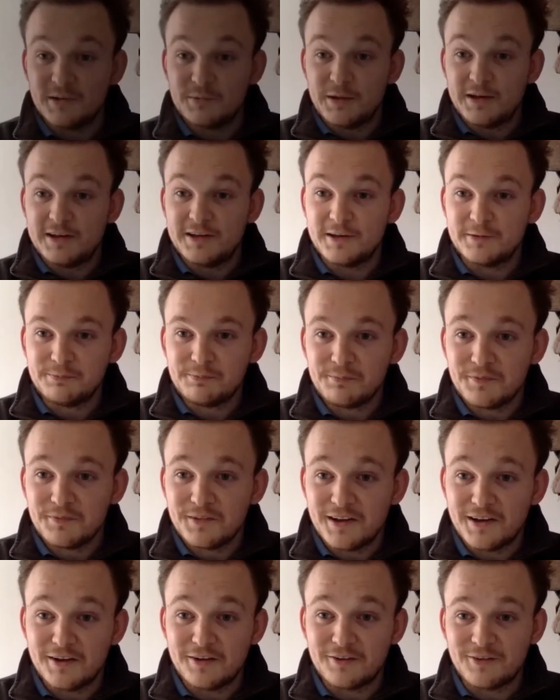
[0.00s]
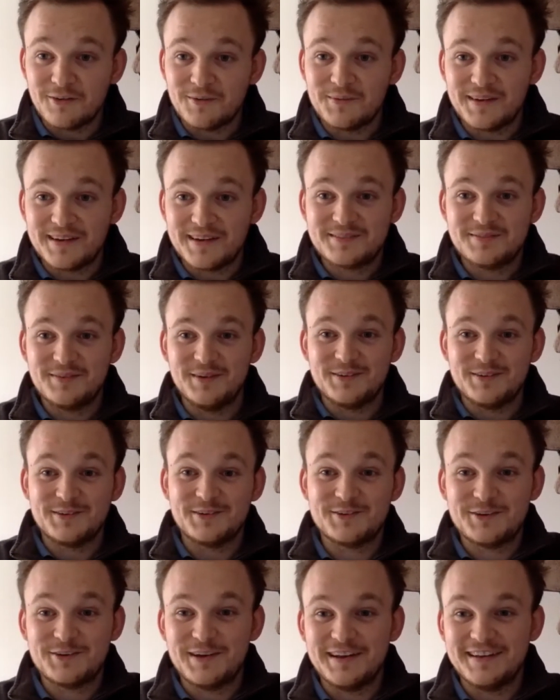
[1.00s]
opinion, from my experience of
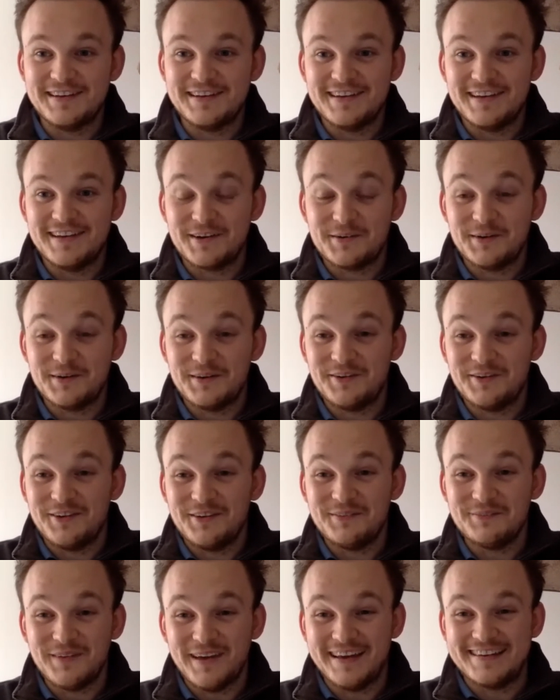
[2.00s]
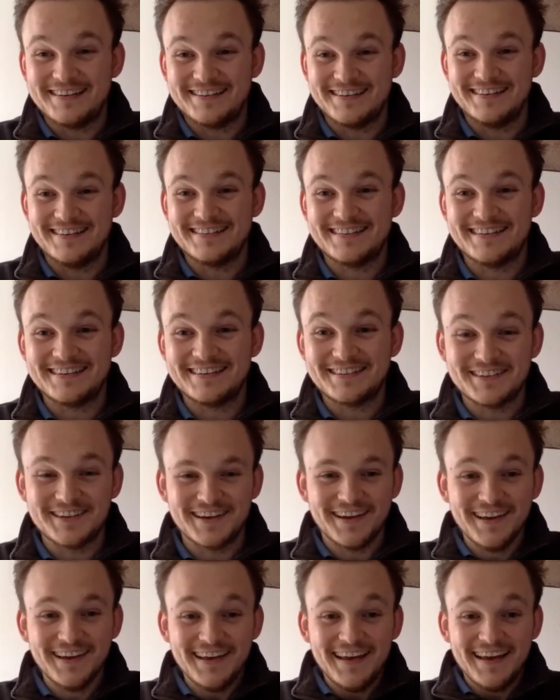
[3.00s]
treating quite a few patients this
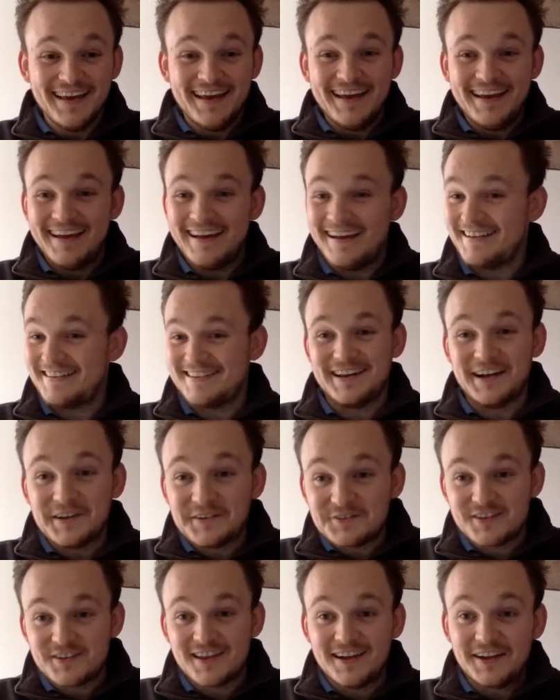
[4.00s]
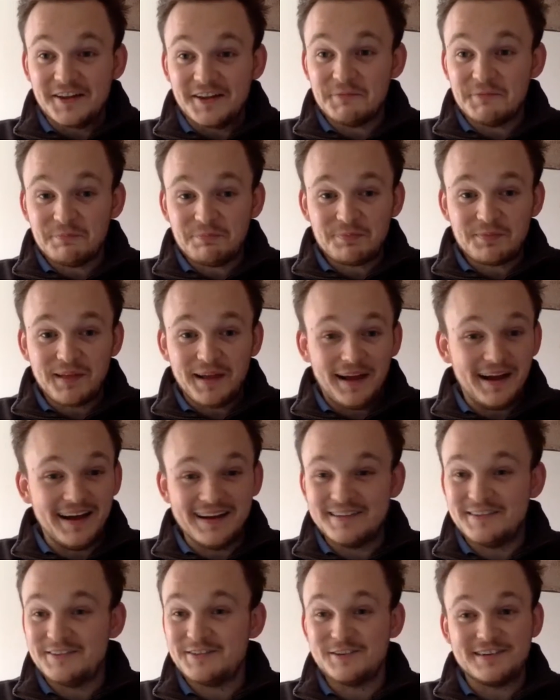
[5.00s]
year, it's lifestyle,
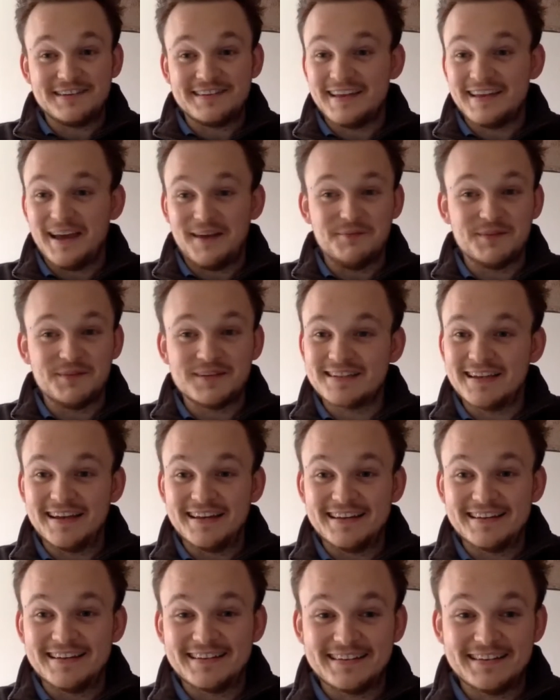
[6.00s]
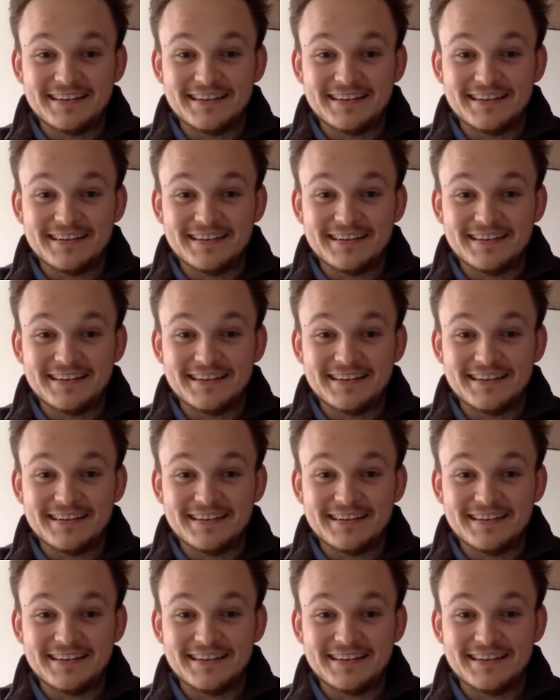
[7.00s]
110%.